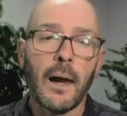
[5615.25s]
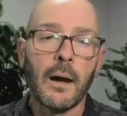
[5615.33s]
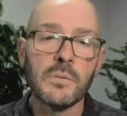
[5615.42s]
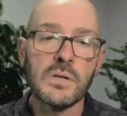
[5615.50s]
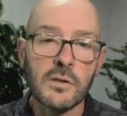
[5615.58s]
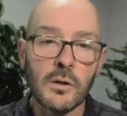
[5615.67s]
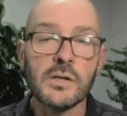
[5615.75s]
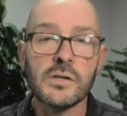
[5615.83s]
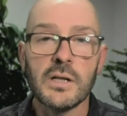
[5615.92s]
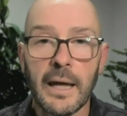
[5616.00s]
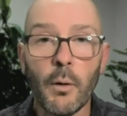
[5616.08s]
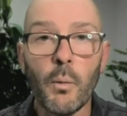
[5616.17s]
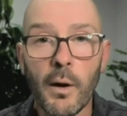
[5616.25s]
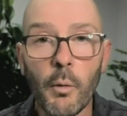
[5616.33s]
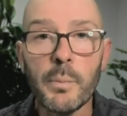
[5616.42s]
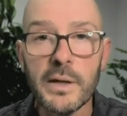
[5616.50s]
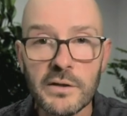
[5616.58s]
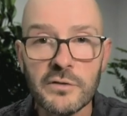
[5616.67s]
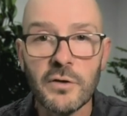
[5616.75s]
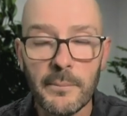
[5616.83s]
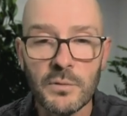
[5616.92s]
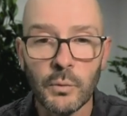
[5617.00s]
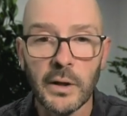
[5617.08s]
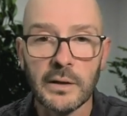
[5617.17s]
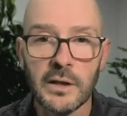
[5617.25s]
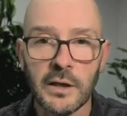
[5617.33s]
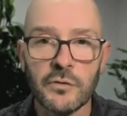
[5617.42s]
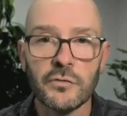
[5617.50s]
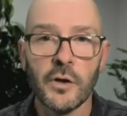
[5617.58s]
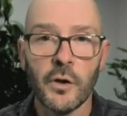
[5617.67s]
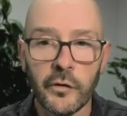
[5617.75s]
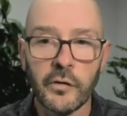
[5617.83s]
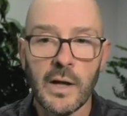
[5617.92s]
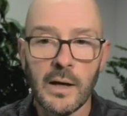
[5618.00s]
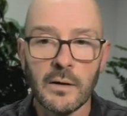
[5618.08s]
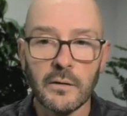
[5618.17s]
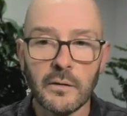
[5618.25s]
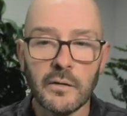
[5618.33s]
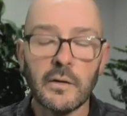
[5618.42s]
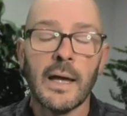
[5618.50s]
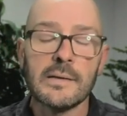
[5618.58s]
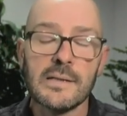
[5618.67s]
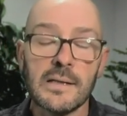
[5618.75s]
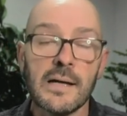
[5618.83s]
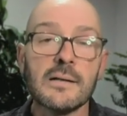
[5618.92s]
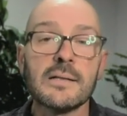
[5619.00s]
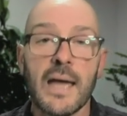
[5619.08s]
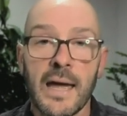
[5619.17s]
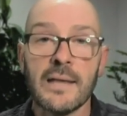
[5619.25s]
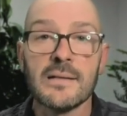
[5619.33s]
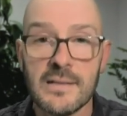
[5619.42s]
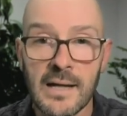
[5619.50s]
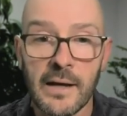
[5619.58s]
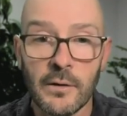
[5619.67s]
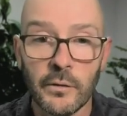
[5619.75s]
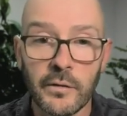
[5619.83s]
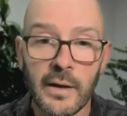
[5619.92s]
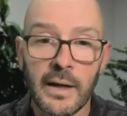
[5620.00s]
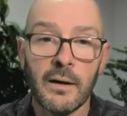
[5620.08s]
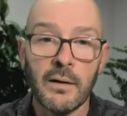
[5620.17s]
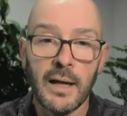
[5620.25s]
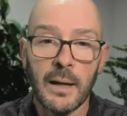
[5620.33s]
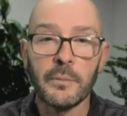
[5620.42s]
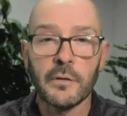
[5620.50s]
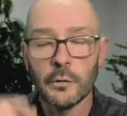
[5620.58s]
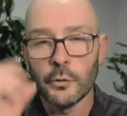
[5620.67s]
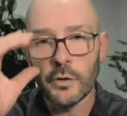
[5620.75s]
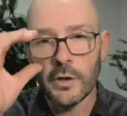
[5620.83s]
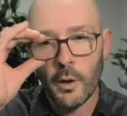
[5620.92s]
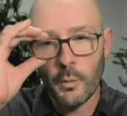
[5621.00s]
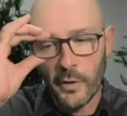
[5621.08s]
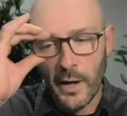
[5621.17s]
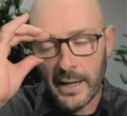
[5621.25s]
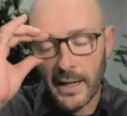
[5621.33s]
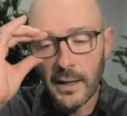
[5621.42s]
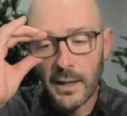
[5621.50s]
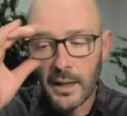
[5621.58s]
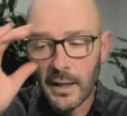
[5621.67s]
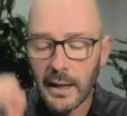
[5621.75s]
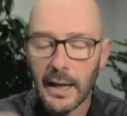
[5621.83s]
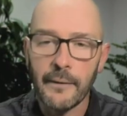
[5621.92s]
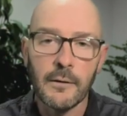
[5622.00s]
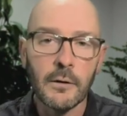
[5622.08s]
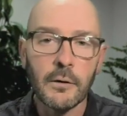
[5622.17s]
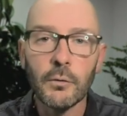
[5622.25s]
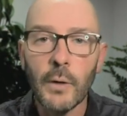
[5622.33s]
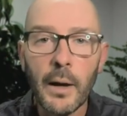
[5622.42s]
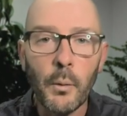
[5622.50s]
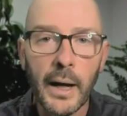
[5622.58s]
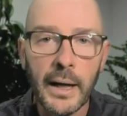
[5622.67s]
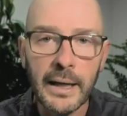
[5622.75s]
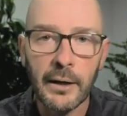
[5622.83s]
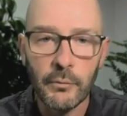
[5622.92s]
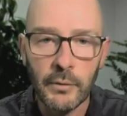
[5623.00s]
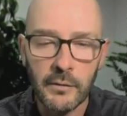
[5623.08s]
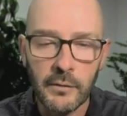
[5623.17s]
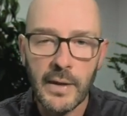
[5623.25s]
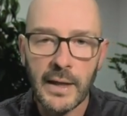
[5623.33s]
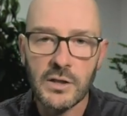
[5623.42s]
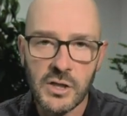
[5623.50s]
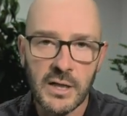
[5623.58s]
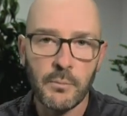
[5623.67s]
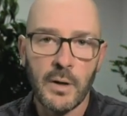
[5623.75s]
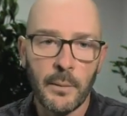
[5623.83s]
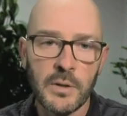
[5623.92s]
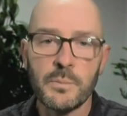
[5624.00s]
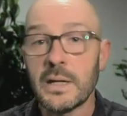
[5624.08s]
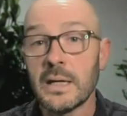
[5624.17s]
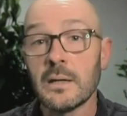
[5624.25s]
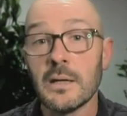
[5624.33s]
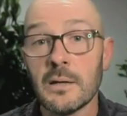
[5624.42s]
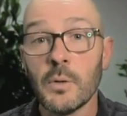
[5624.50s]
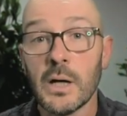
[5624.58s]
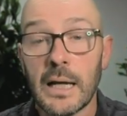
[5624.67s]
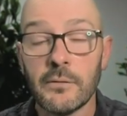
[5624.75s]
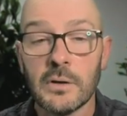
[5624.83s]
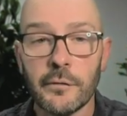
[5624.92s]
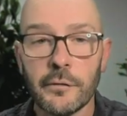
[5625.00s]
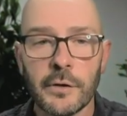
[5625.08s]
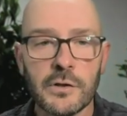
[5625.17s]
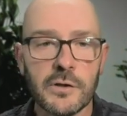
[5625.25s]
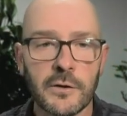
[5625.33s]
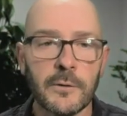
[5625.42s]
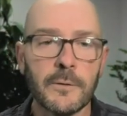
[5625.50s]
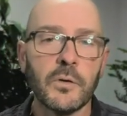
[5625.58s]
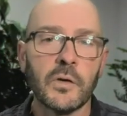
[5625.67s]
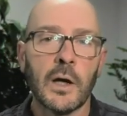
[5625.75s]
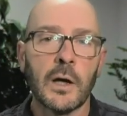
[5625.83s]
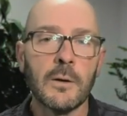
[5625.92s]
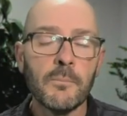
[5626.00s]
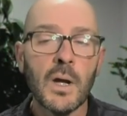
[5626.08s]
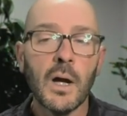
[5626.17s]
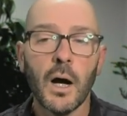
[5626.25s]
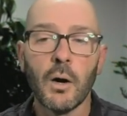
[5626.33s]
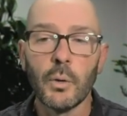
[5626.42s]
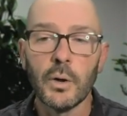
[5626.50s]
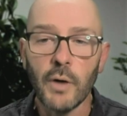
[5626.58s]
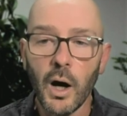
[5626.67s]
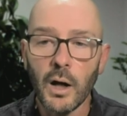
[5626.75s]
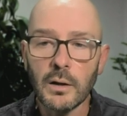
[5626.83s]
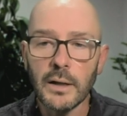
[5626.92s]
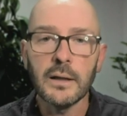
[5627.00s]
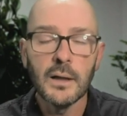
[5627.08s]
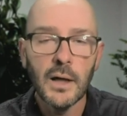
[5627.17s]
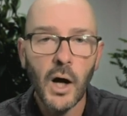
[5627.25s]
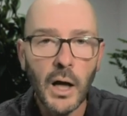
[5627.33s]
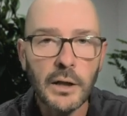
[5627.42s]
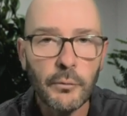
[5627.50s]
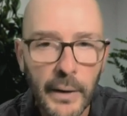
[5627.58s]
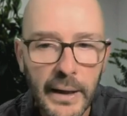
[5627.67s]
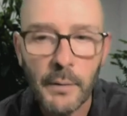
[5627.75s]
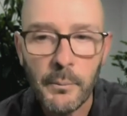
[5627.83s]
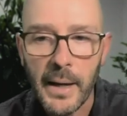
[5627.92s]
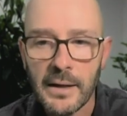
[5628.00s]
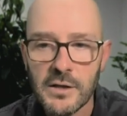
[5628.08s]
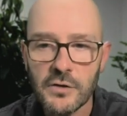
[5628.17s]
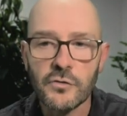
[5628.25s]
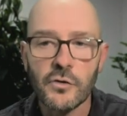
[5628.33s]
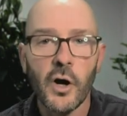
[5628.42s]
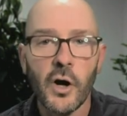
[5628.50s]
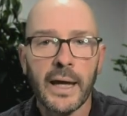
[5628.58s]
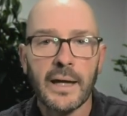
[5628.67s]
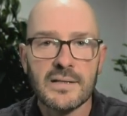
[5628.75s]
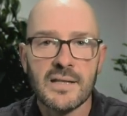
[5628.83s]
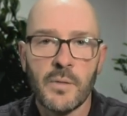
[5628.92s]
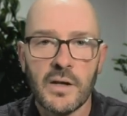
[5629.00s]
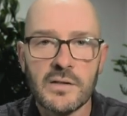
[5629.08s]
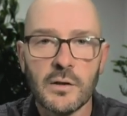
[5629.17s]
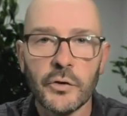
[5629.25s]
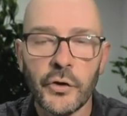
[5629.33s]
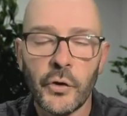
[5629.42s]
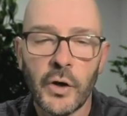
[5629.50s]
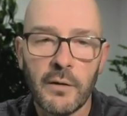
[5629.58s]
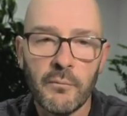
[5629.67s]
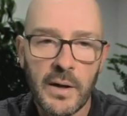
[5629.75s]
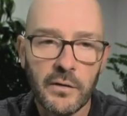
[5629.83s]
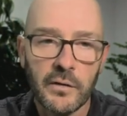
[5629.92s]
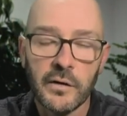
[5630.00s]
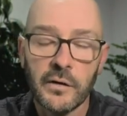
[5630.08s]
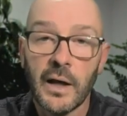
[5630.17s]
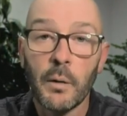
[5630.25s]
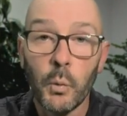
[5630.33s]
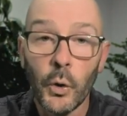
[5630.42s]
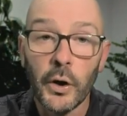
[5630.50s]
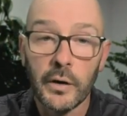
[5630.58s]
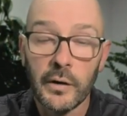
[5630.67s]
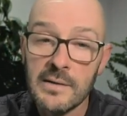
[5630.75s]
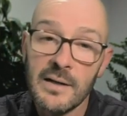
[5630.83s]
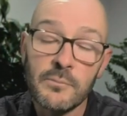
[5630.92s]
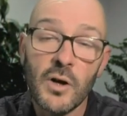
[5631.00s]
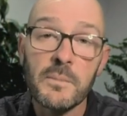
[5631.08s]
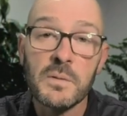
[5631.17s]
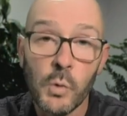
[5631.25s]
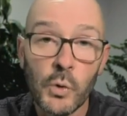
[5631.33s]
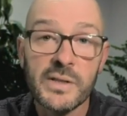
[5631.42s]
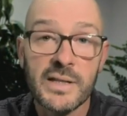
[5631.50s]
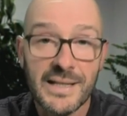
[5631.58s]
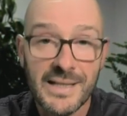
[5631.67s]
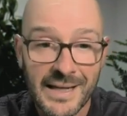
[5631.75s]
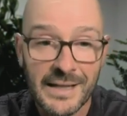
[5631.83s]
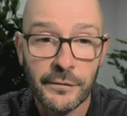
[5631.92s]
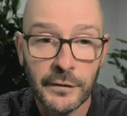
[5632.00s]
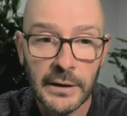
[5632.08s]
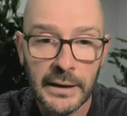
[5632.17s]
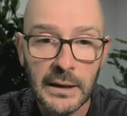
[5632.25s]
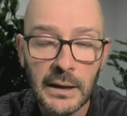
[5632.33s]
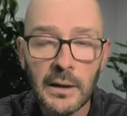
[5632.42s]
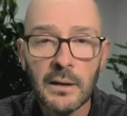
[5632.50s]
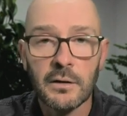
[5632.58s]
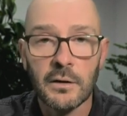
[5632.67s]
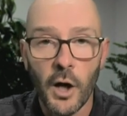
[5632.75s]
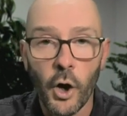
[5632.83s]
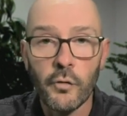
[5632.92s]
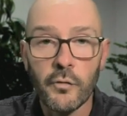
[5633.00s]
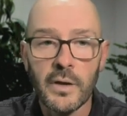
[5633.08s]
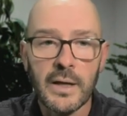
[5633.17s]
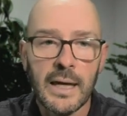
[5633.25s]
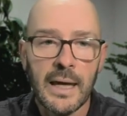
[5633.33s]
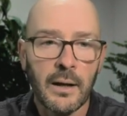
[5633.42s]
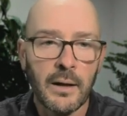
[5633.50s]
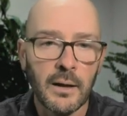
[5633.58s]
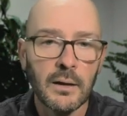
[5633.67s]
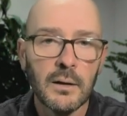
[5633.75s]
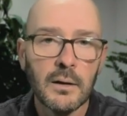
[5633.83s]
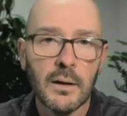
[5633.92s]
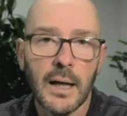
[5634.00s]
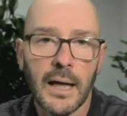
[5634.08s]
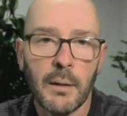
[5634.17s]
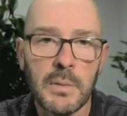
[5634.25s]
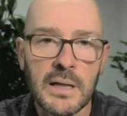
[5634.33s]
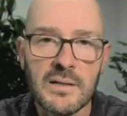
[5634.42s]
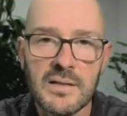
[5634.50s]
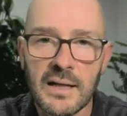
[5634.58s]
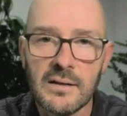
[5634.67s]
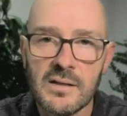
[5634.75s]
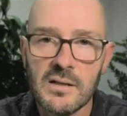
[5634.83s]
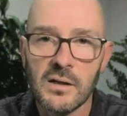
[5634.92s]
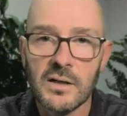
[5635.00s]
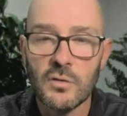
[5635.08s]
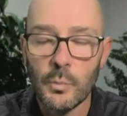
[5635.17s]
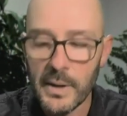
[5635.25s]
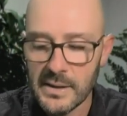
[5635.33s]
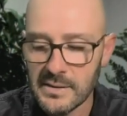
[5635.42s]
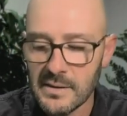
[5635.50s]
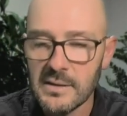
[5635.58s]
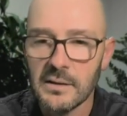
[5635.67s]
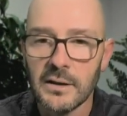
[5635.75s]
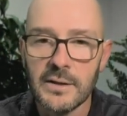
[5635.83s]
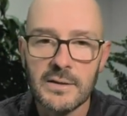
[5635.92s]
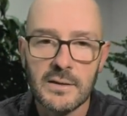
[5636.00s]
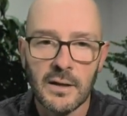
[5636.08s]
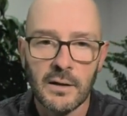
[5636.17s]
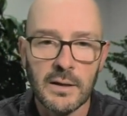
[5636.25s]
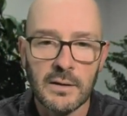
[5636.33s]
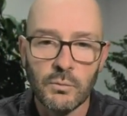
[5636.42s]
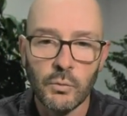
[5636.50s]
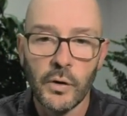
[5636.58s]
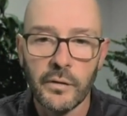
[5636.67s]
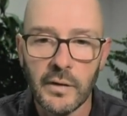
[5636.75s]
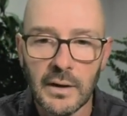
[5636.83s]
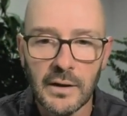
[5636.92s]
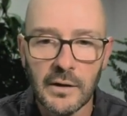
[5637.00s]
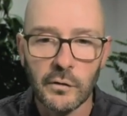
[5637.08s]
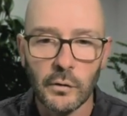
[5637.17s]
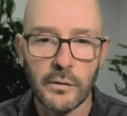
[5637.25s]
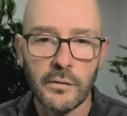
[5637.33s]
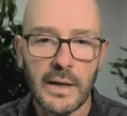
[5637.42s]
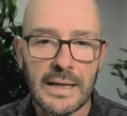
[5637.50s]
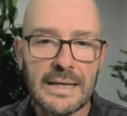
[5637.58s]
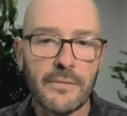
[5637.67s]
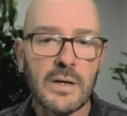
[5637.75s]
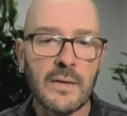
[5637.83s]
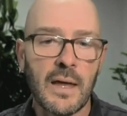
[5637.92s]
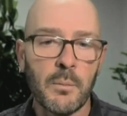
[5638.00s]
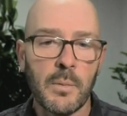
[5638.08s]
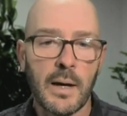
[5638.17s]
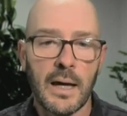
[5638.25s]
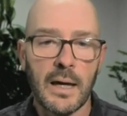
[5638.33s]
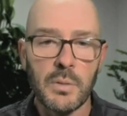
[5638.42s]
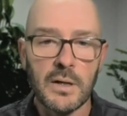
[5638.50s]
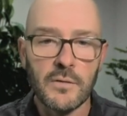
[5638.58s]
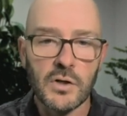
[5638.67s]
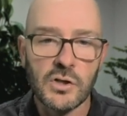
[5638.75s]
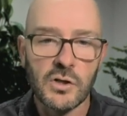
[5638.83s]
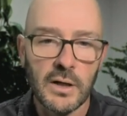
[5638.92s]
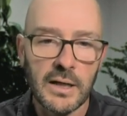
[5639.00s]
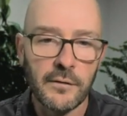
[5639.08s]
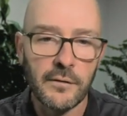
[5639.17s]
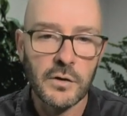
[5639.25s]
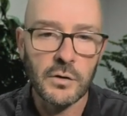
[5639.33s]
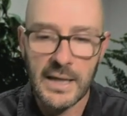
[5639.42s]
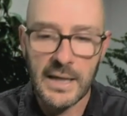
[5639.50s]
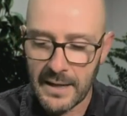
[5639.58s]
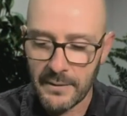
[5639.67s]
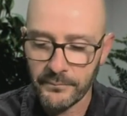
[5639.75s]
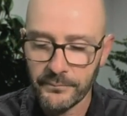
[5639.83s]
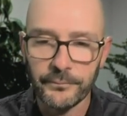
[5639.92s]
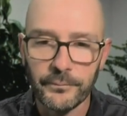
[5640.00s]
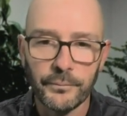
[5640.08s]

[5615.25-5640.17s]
I'm astonished at how well beer traps work to control slugs and snails. They are an absolute no-brainer, and they're a great way to get rid of that cheap rubbish beer that you might have in the fridge too. So I would highly, highly recommend you trying out some of those alternate methods, because they work, and sometimes more successfully than over-the-counter insecticides or pesticides. So it's worth sort of giving them a bit of a shot if you can.